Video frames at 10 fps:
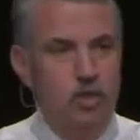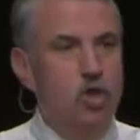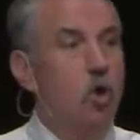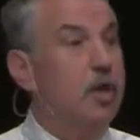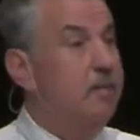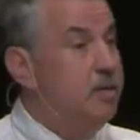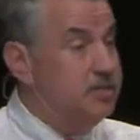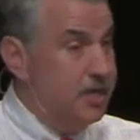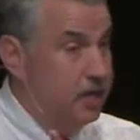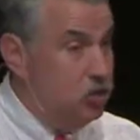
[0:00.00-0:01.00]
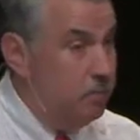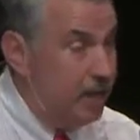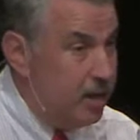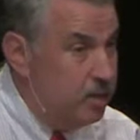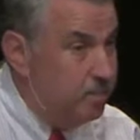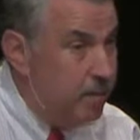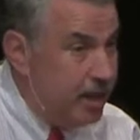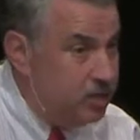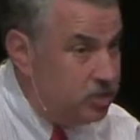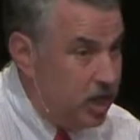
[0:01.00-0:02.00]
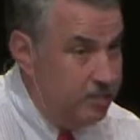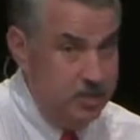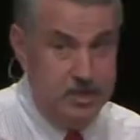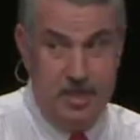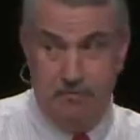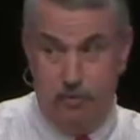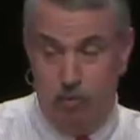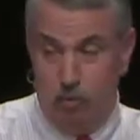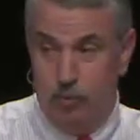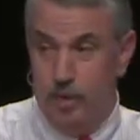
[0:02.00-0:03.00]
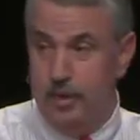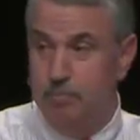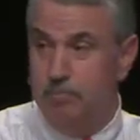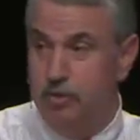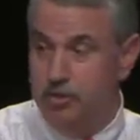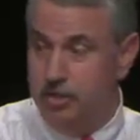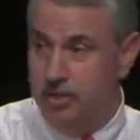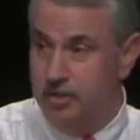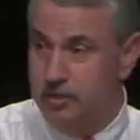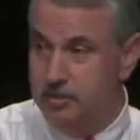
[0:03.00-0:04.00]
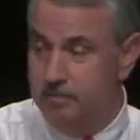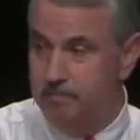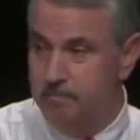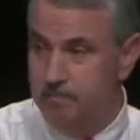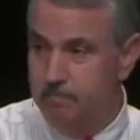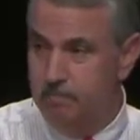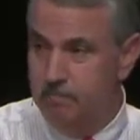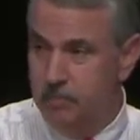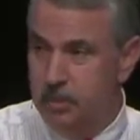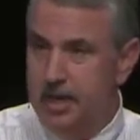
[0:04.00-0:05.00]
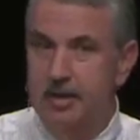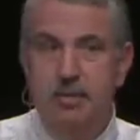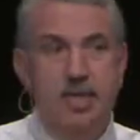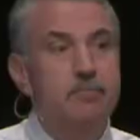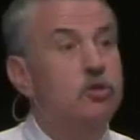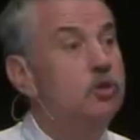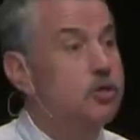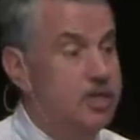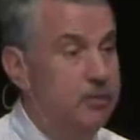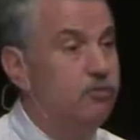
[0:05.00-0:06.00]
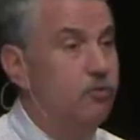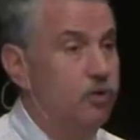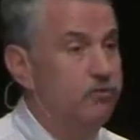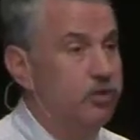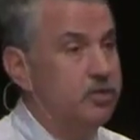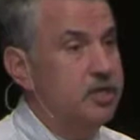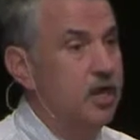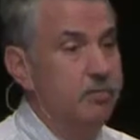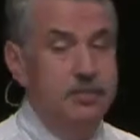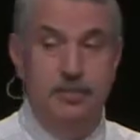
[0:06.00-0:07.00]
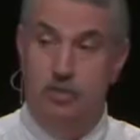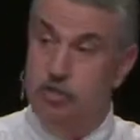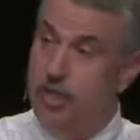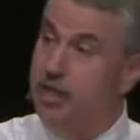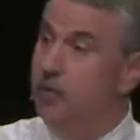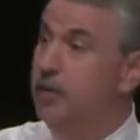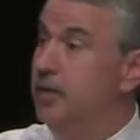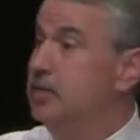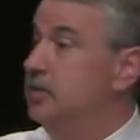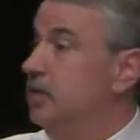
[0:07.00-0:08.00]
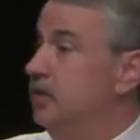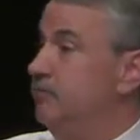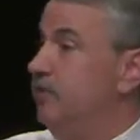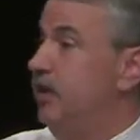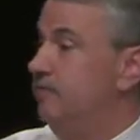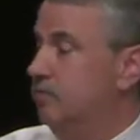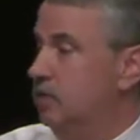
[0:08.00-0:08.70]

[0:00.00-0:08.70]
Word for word: No, let me tell you about my job, and David will really appreciate this. I became the New York Times foreign affairs columnist in January 1995.